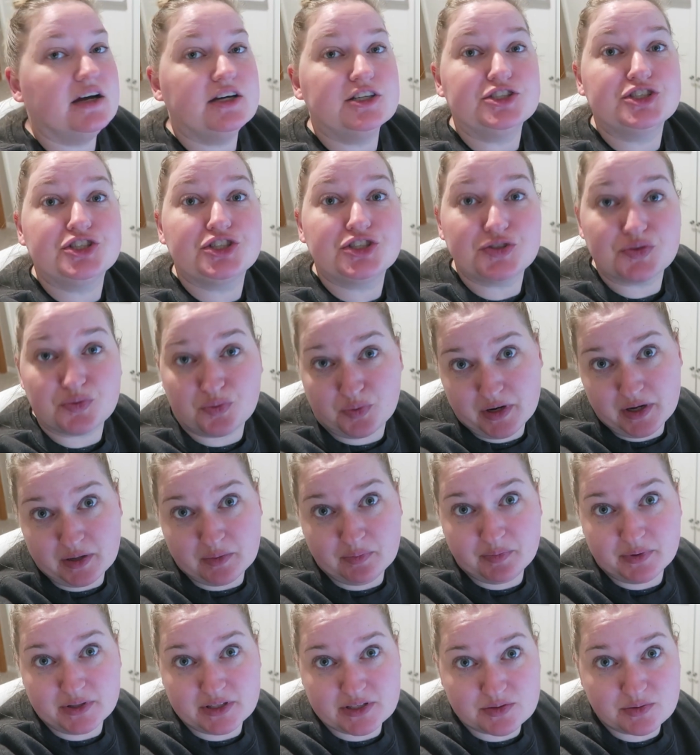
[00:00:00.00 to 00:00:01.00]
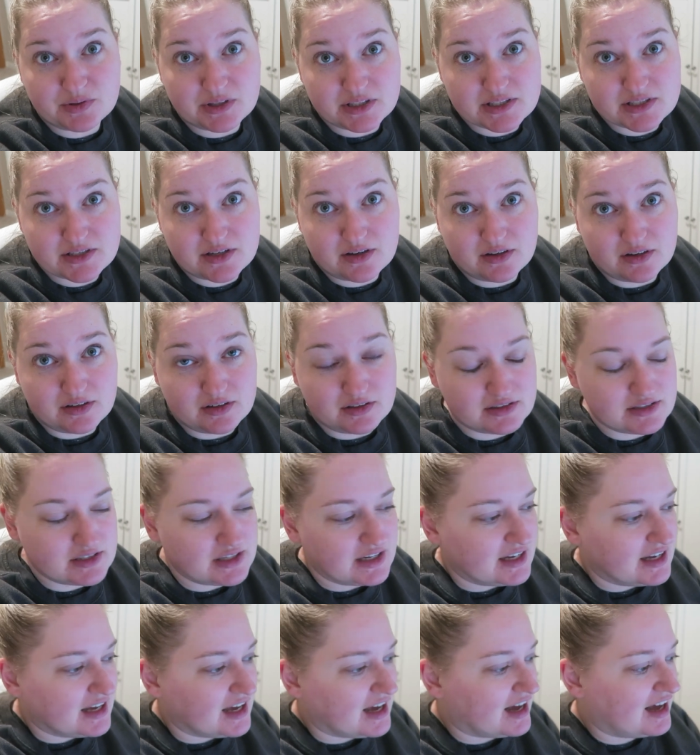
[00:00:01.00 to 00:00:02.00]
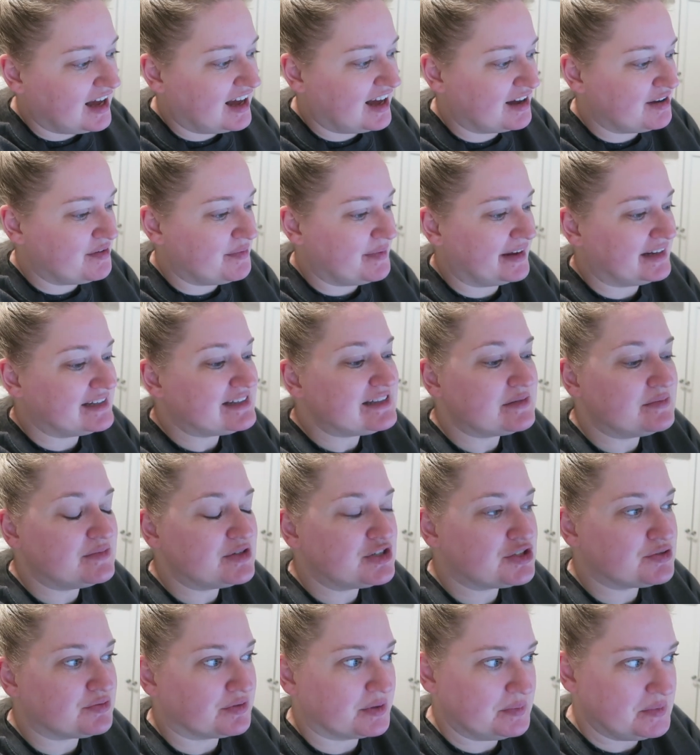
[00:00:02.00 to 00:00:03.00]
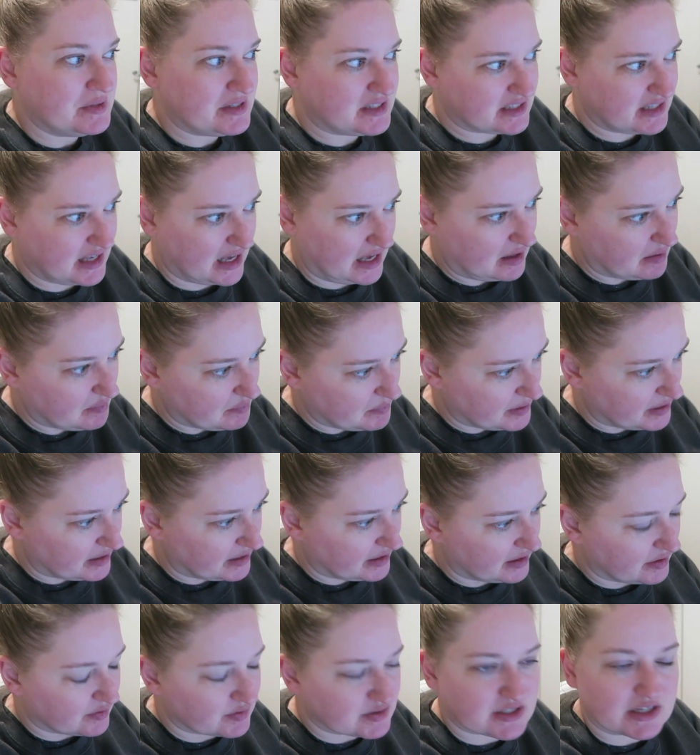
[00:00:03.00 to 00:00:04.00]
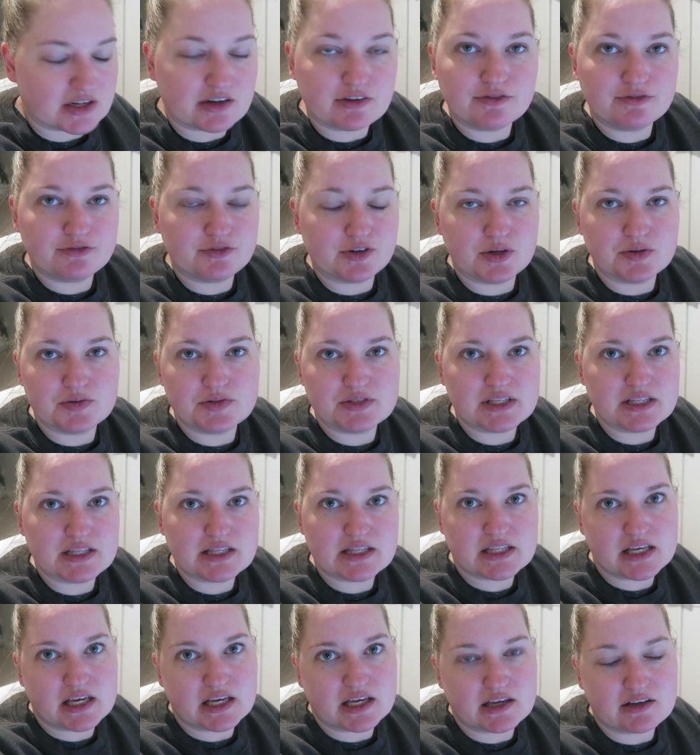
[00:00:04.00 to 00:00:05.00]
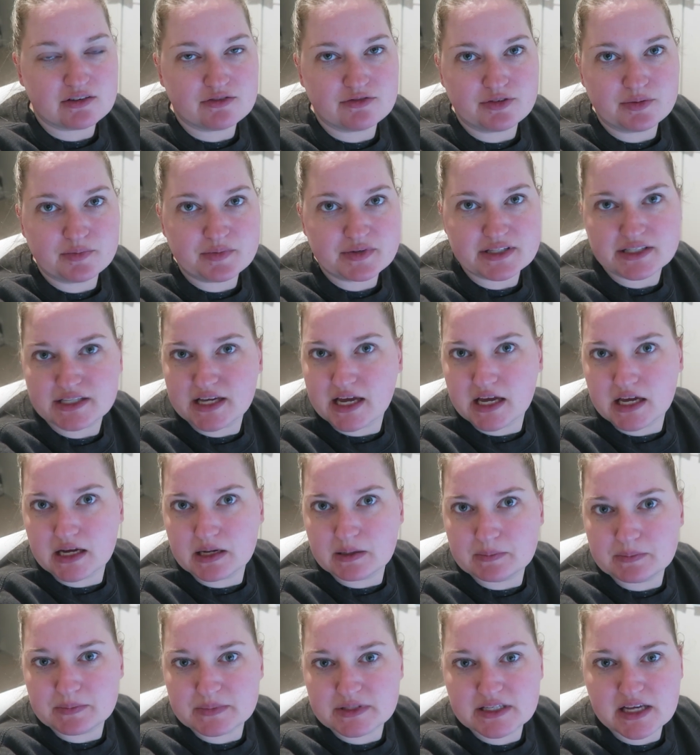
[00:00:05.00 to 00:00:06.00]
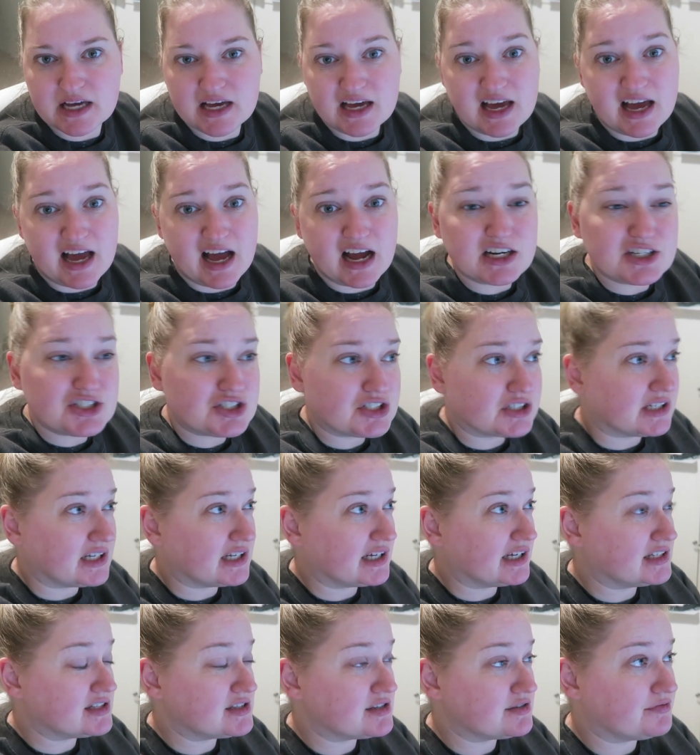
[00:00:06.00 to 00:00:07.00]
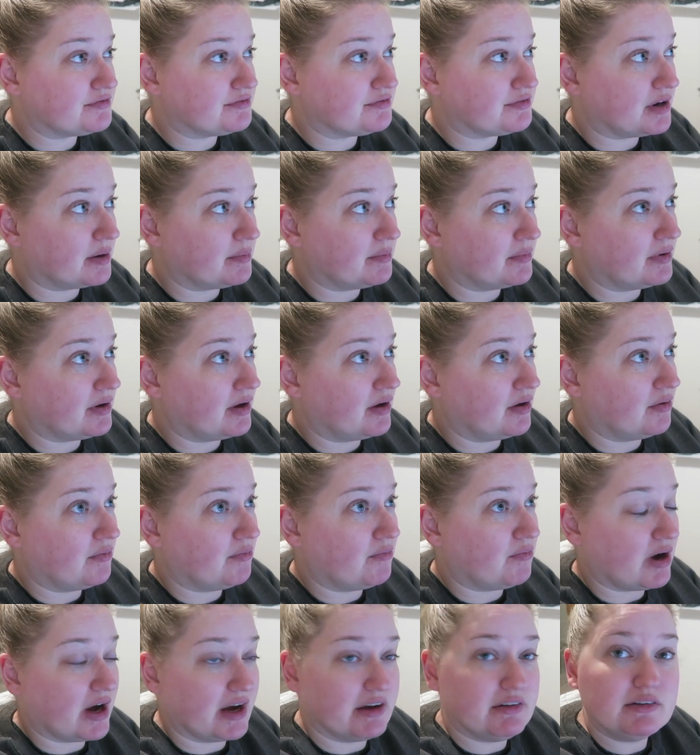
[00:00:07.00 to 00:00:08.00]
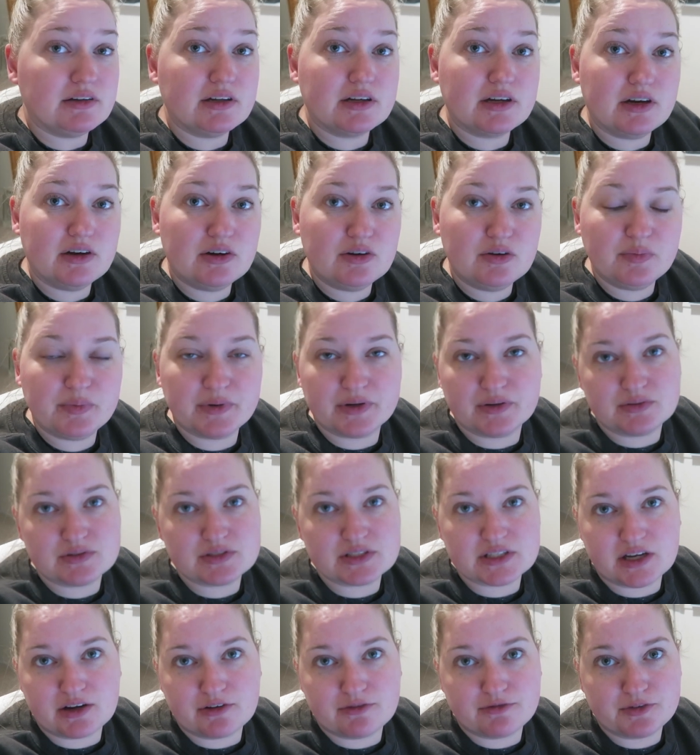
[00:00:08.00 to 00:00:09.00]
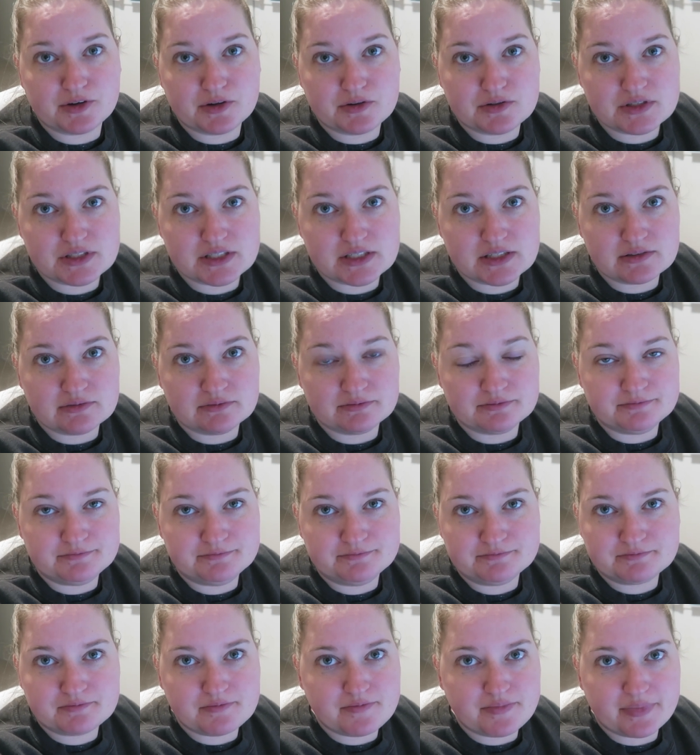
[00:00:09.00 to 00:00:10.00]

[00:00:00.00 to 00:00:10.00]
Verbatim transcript: shrimp is what it's called. I made some shrimp scampi. It was like a frozen thing from Sam's. Actually, it's from a while ago, but it was like a frozen